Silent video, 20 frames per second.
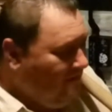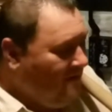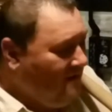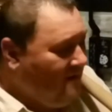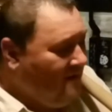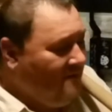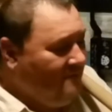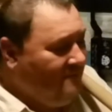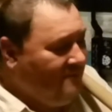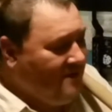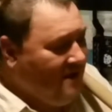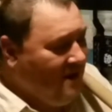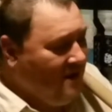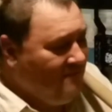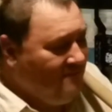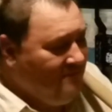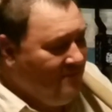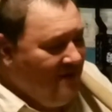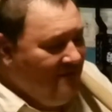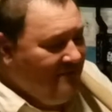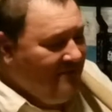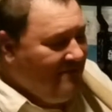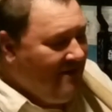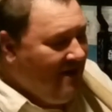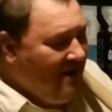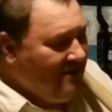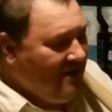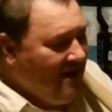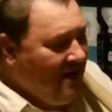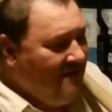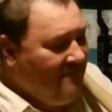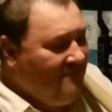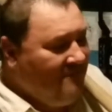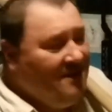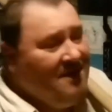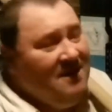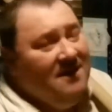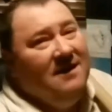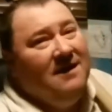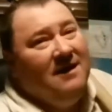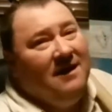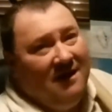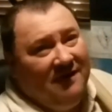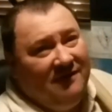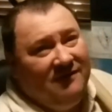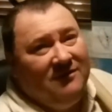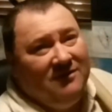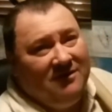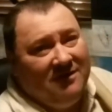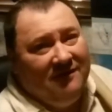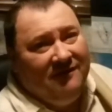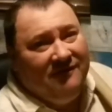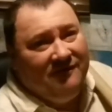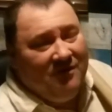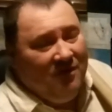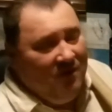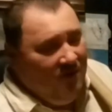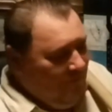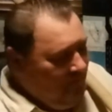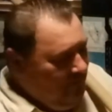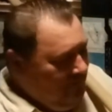Kind of bummed about that. It's a good scoop.